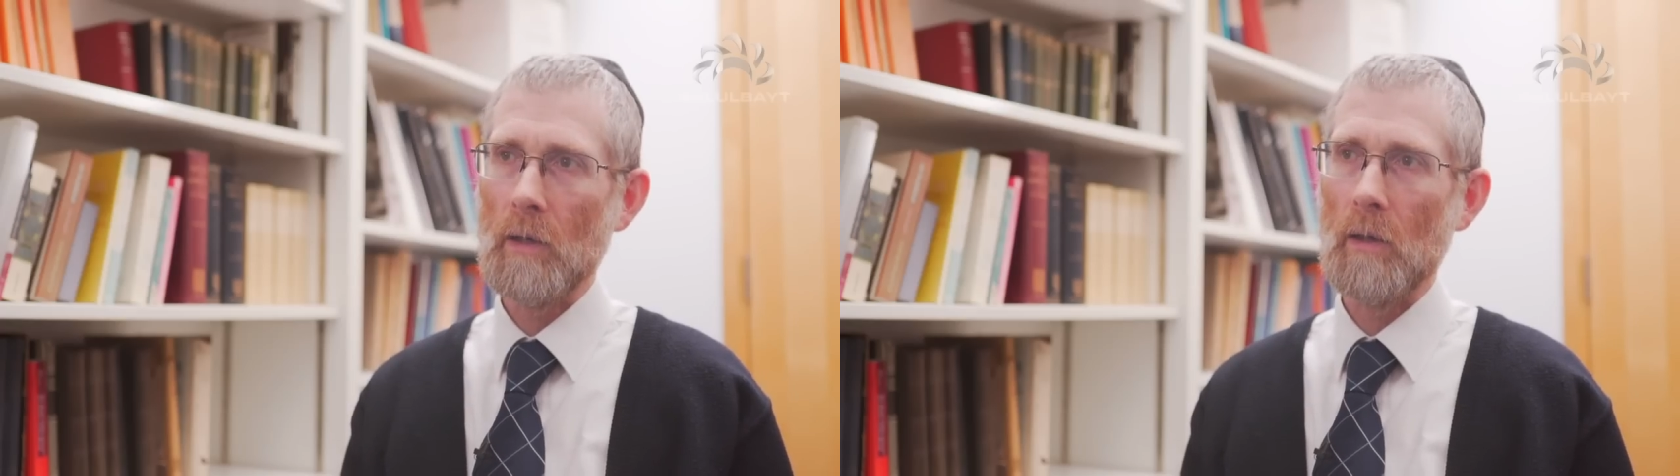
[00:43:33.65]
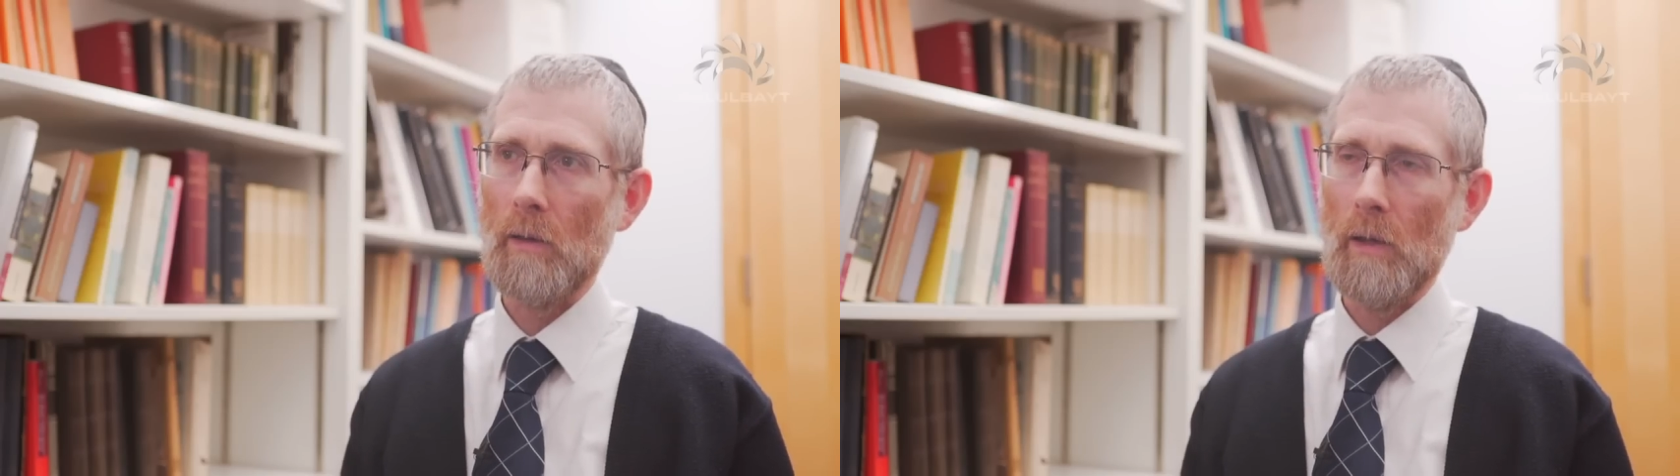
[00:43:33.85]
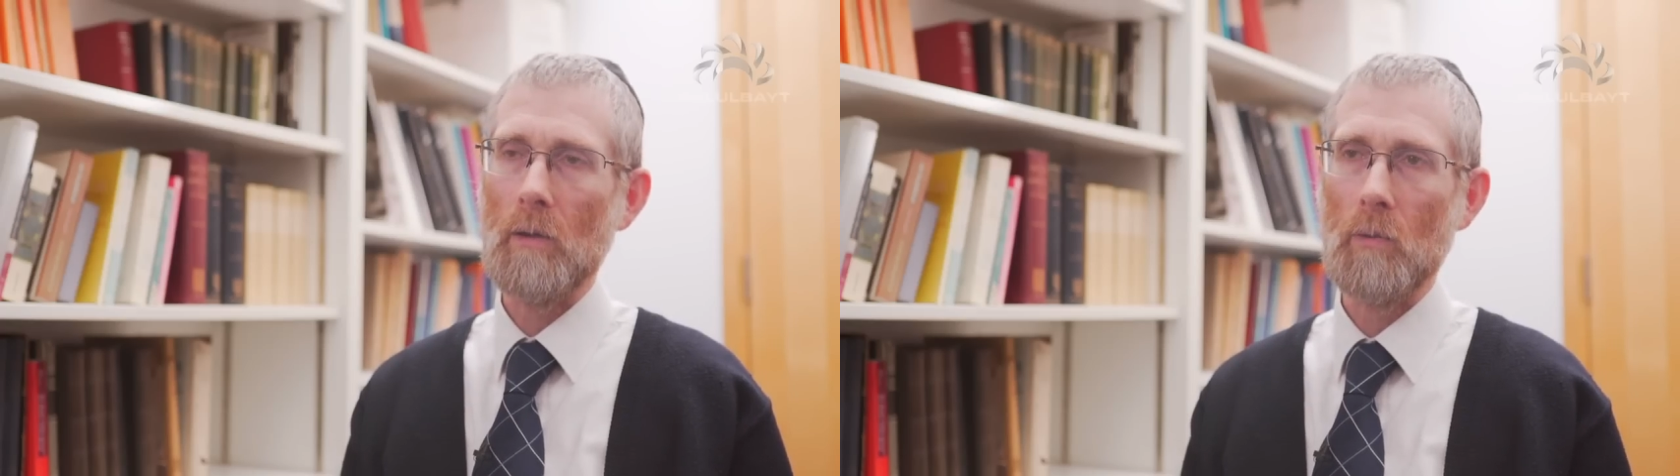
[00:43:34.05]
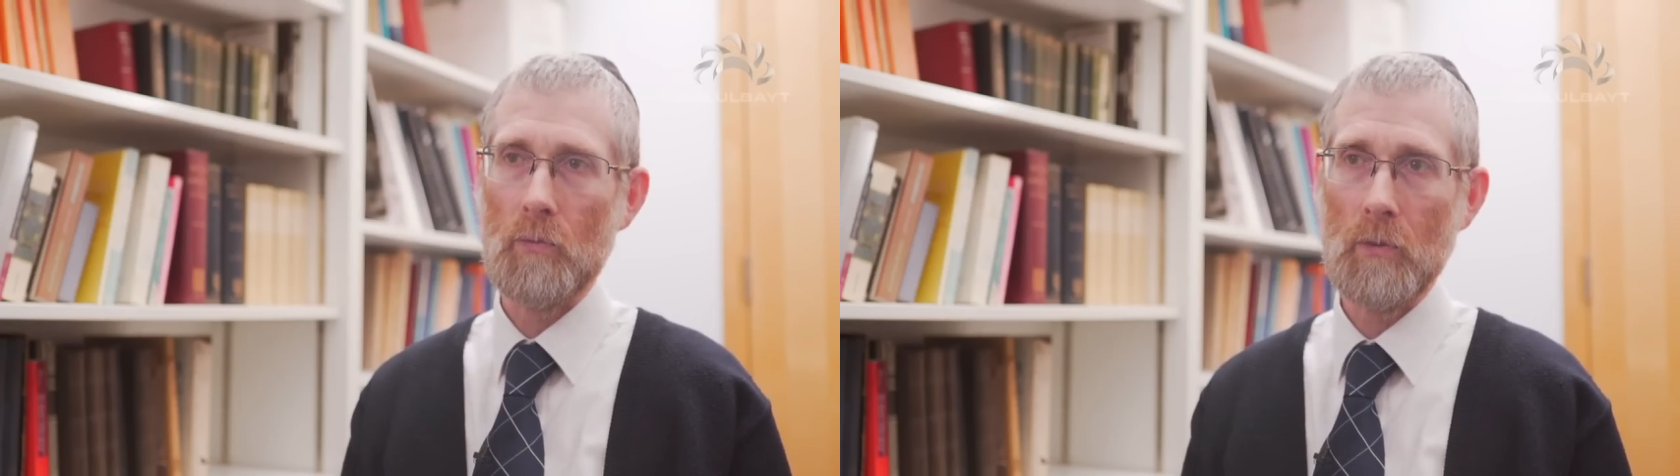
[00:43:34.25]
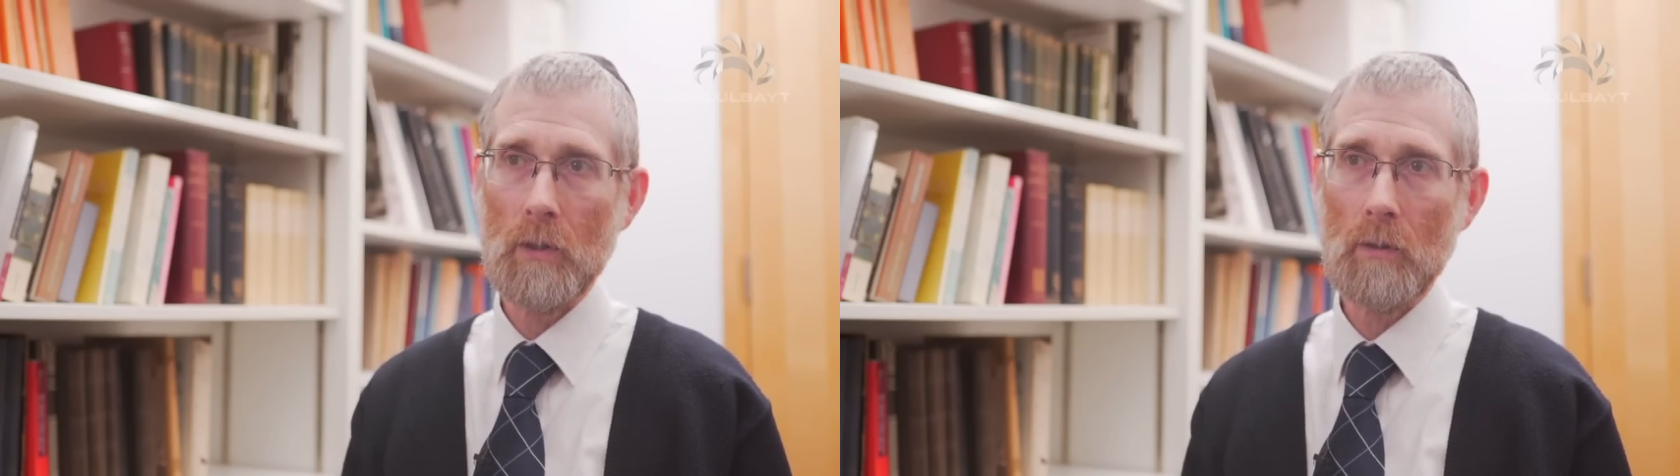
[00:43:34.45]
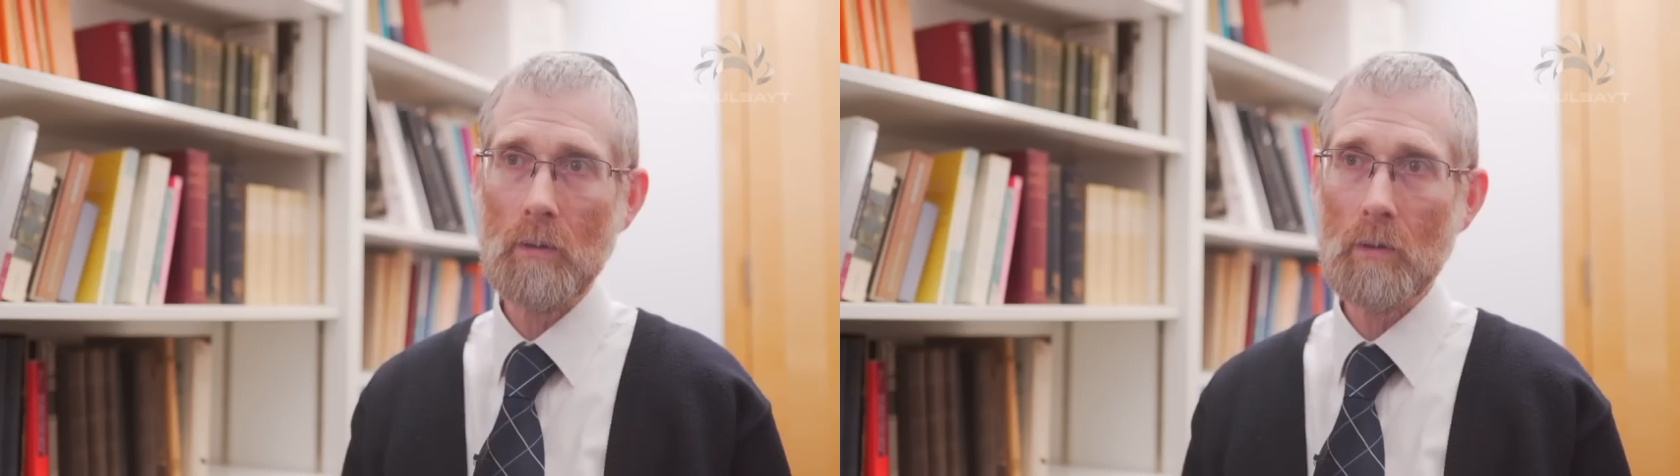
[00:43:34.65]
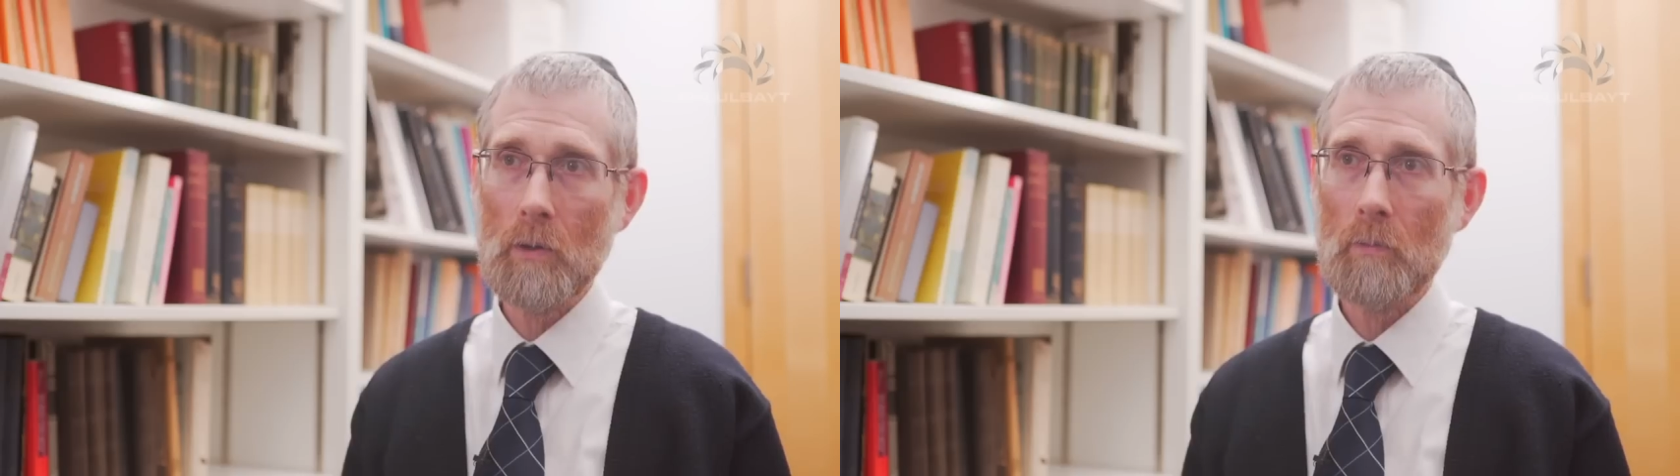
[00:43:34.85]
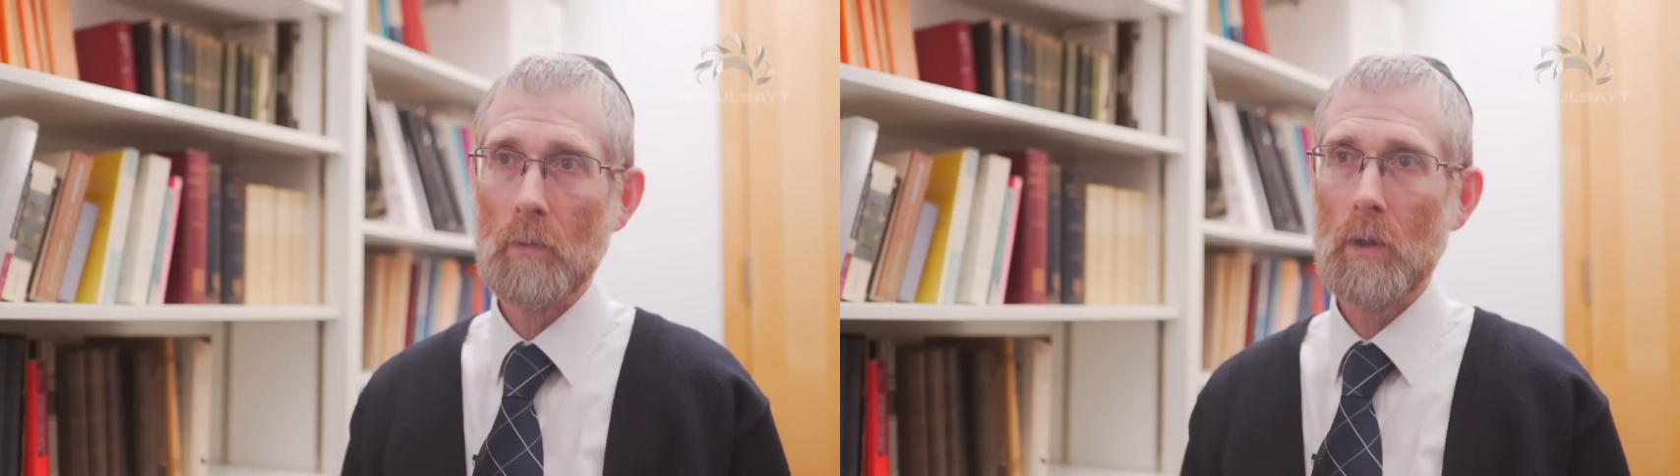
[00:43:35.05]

is in the field.